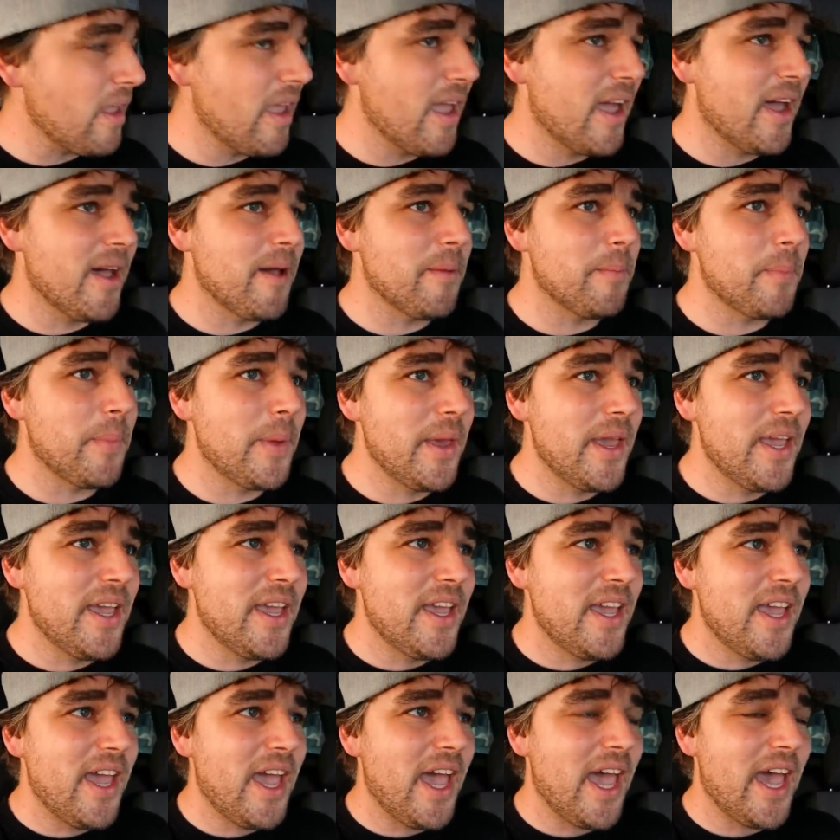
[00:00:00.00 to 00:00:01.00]
Um,
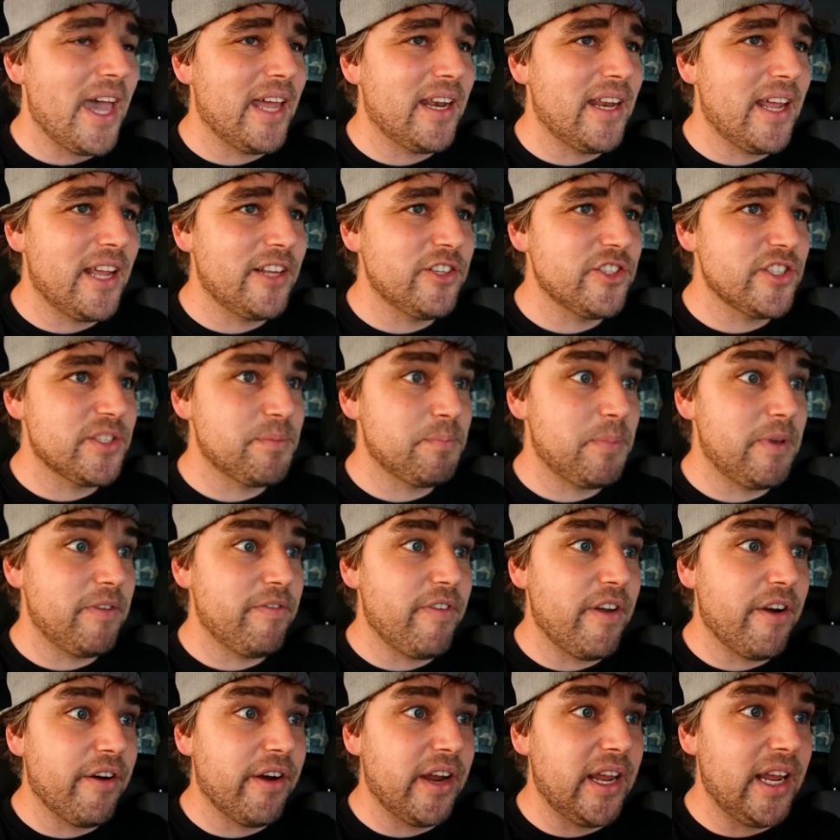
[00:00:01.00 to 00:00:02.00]
and, and just be
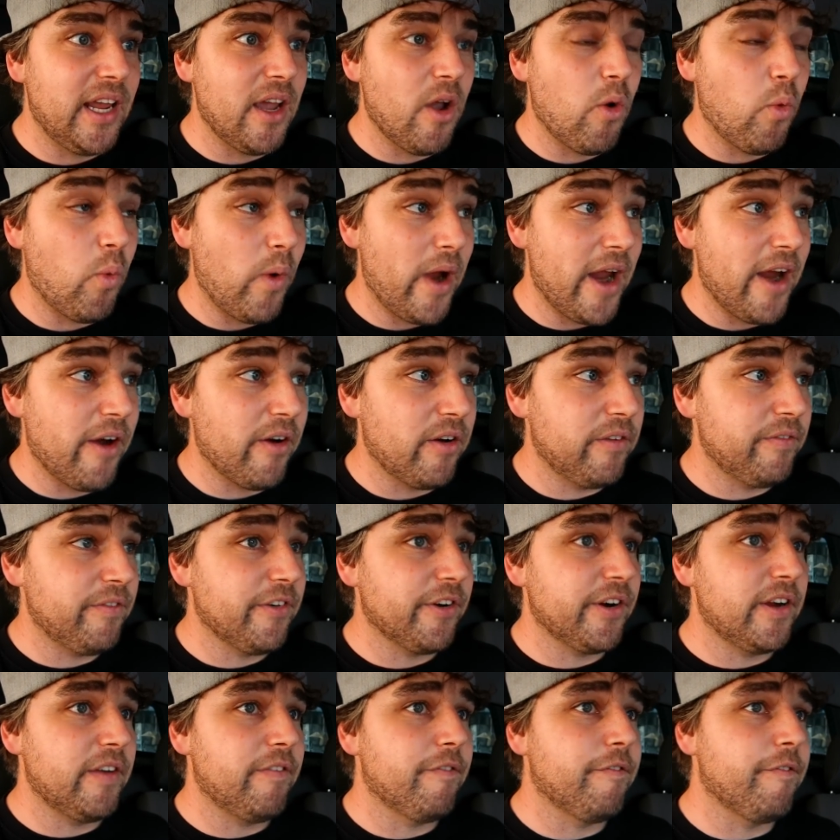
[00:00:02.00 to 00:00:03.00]
very aware and very